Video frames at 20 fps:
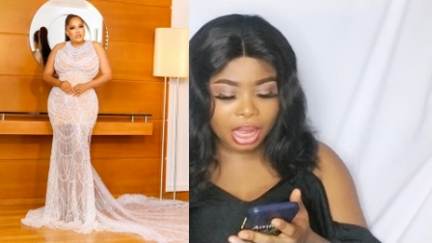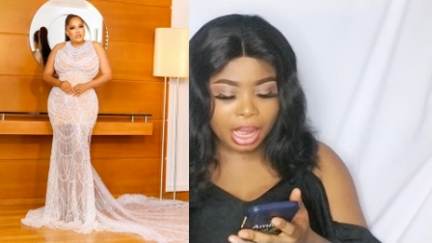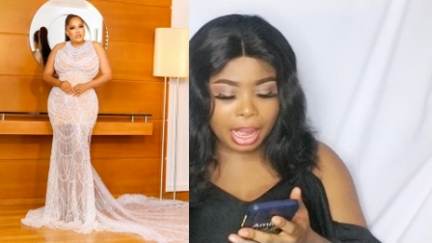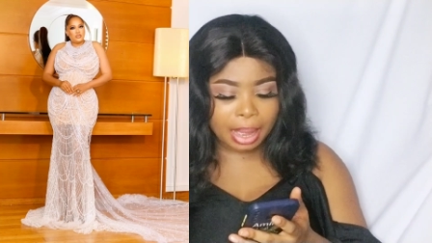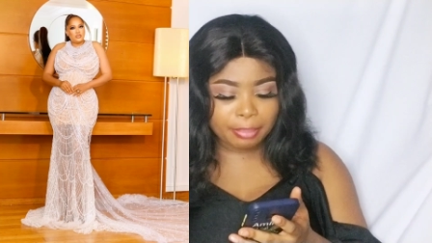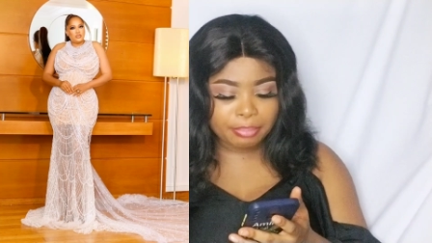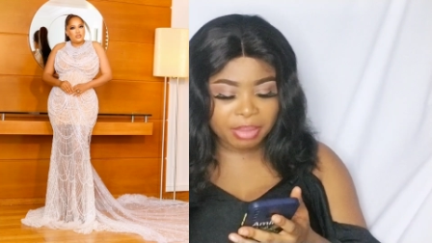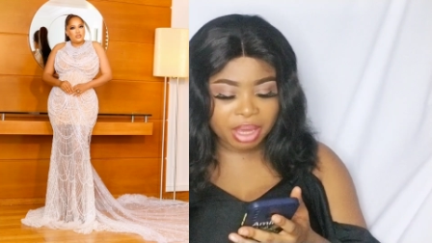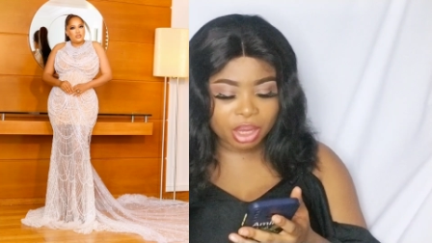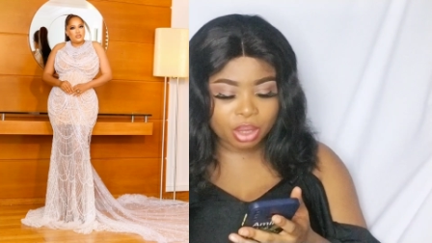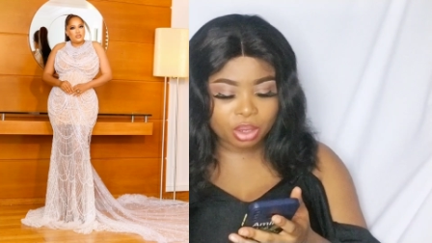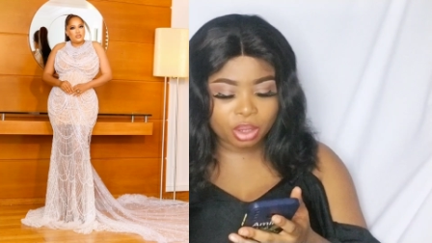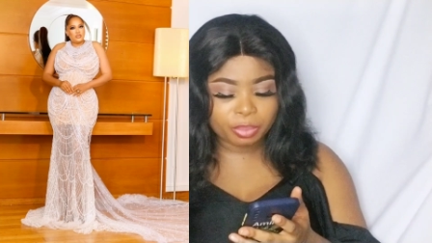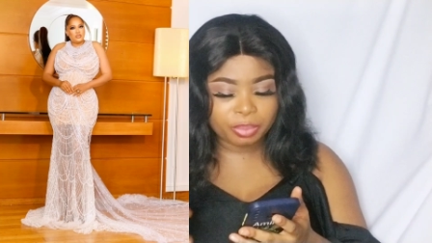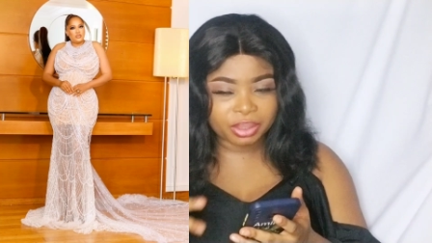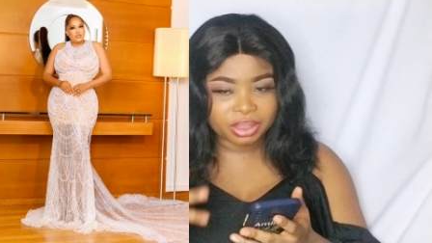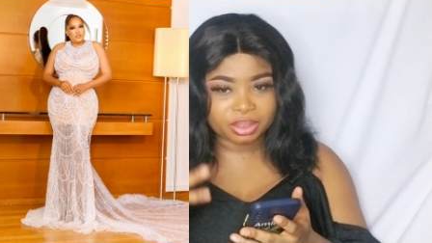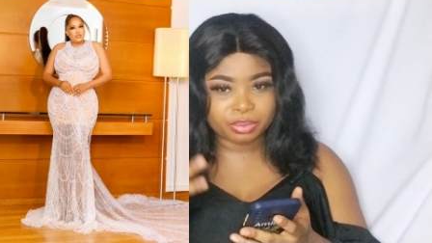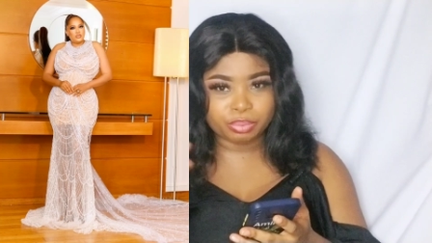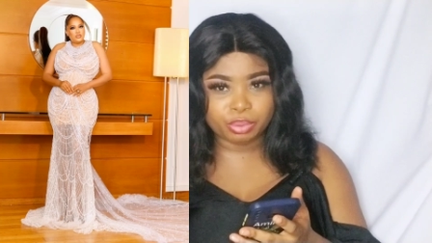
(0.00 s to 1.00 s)
her makeup
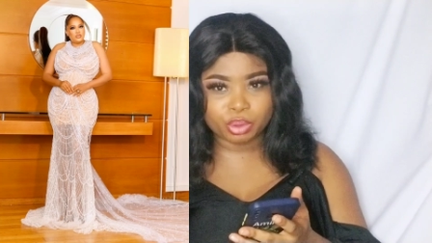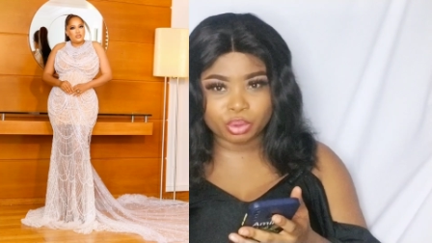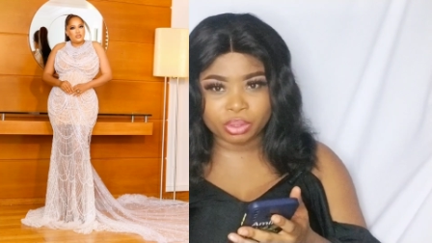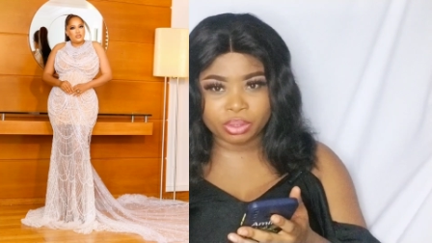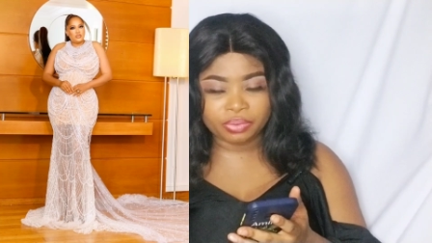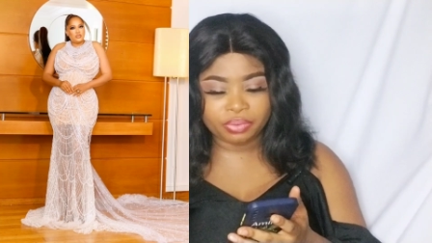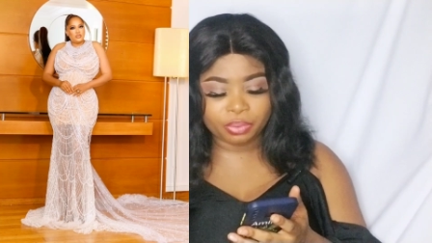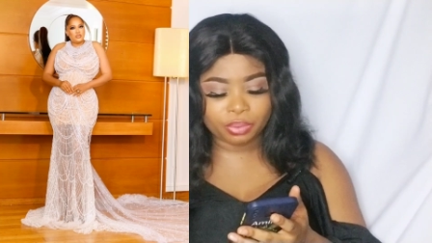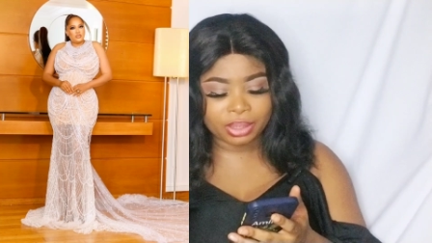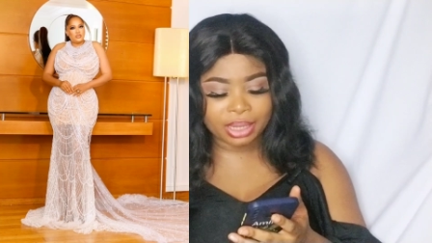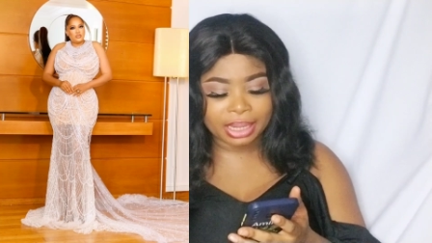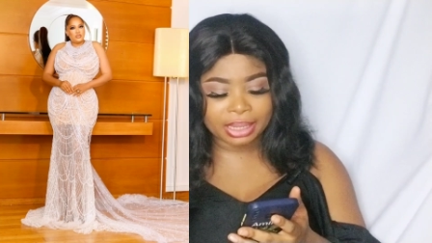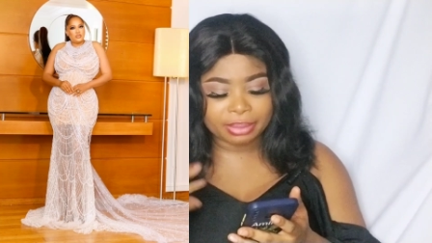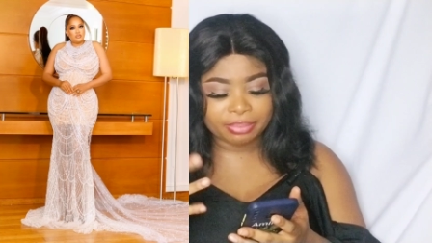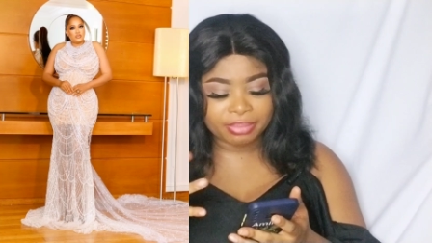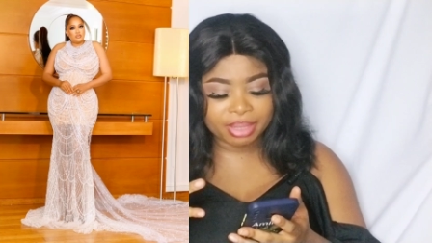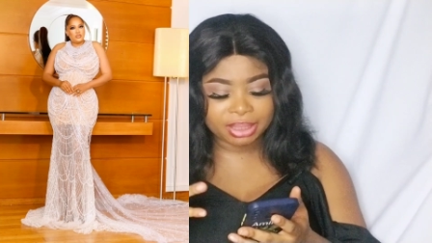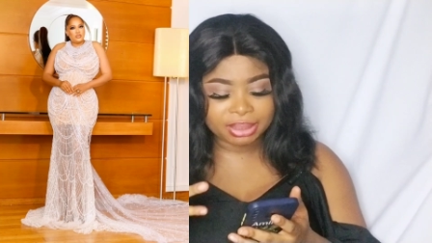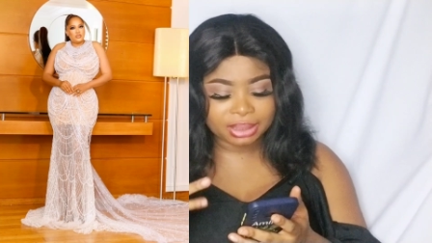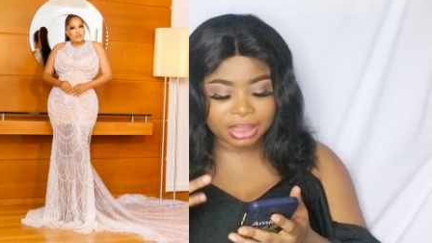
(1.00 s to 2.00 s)
is beautiful like
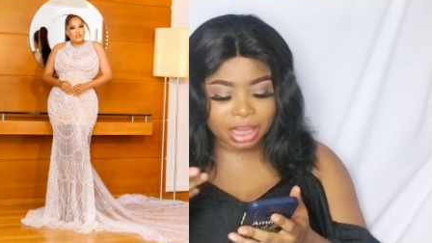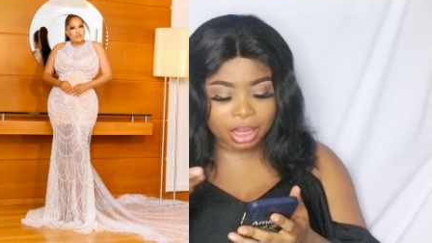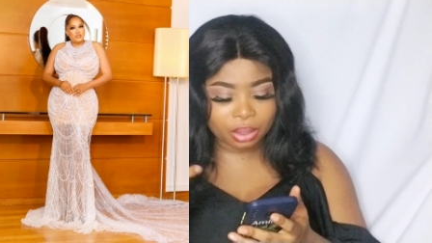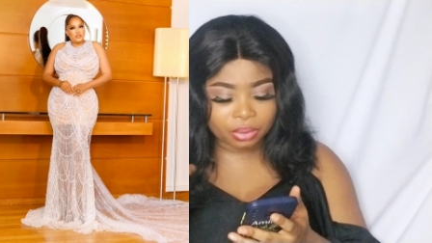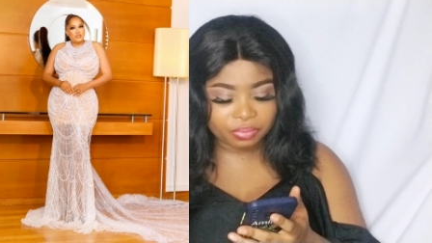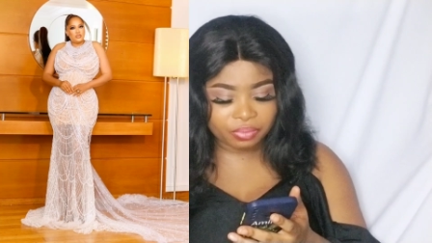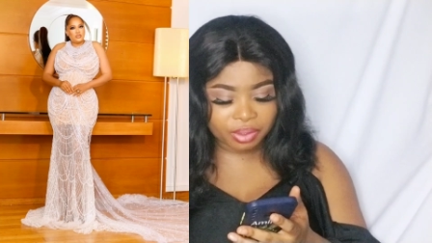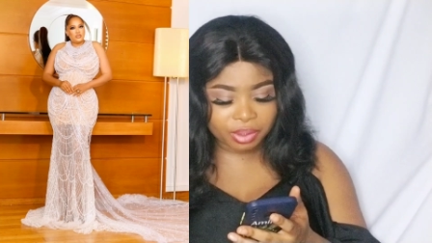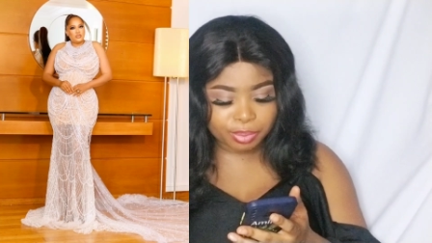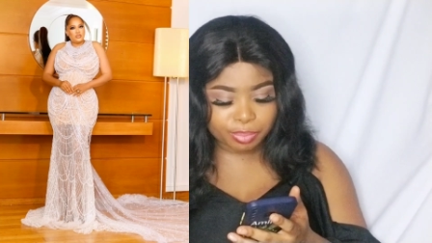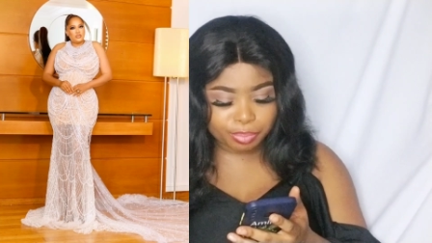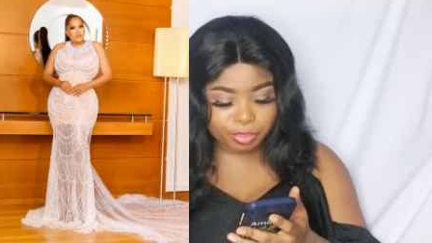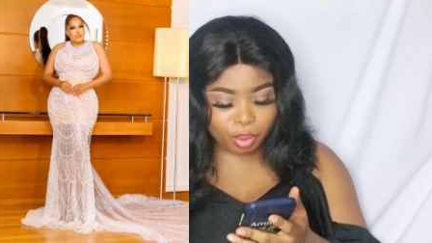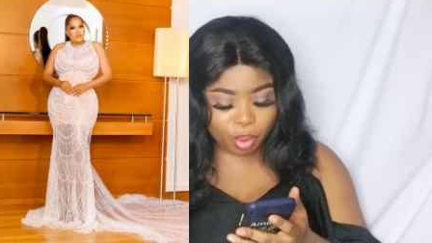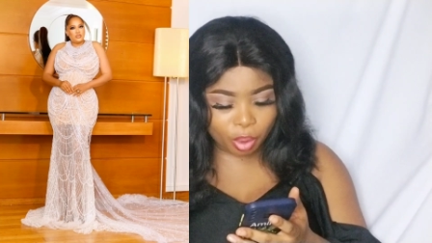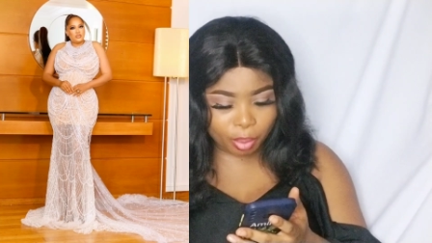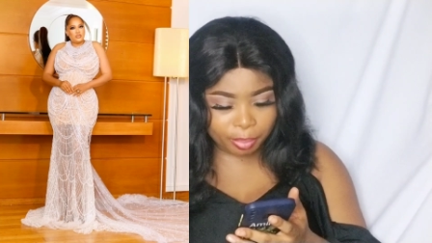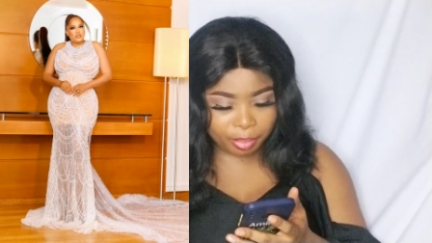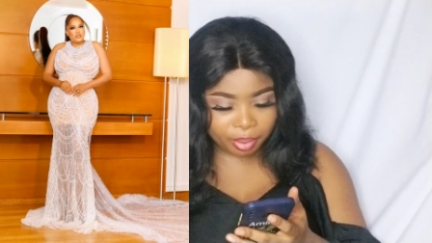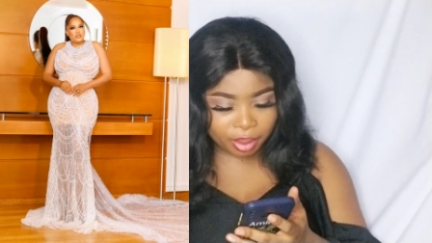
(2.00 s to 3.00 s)
it makes the outfit
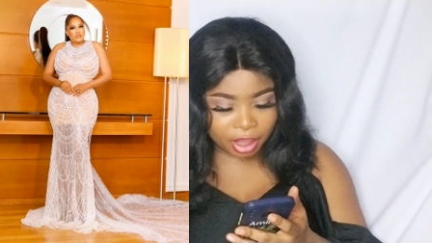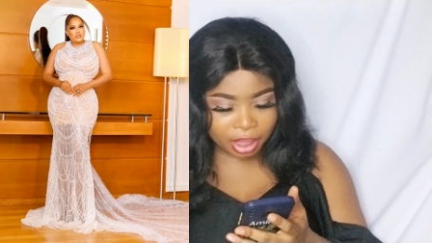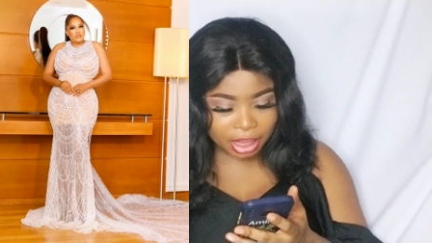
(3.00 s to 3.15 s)
pop